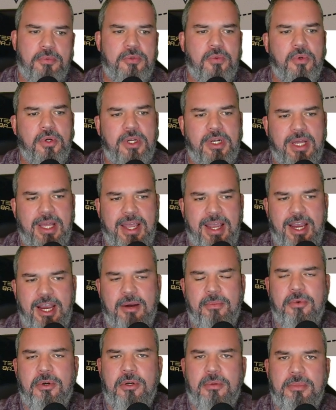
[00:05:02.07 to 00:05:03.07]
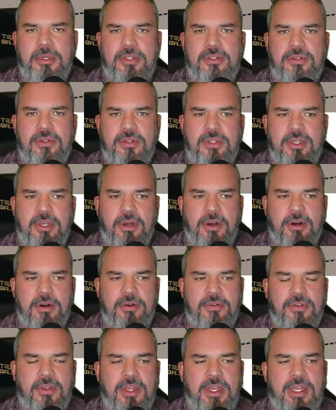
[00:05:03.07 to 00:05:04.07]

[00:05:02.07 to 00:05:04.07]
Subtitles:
We're going to hammer them into the earth,